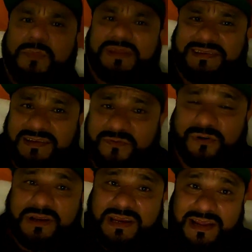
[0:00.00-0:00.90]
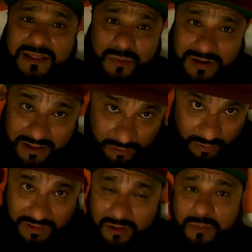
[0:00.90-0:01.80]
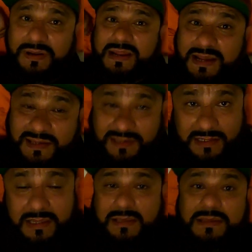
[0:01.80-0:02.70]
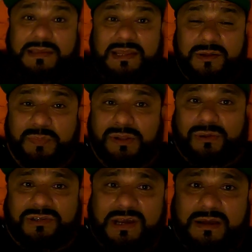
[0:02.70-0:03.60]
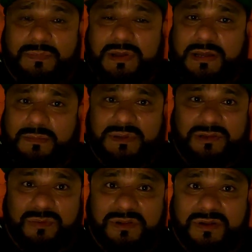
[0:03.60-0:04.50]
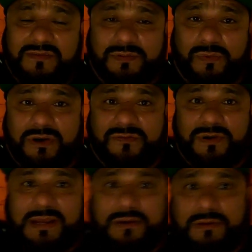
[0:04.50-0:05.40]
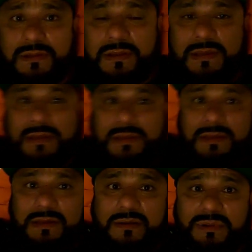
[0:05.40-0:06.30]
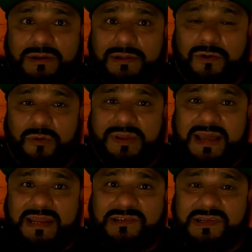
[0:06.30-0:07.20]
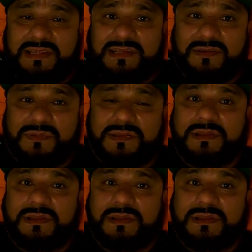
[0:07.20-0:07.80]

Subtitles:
a little bit stiffer than the other one. The other one was a little bit nice. Had the pillow top, but this one's gonna have to work for now. You know, the goal behind it just to get some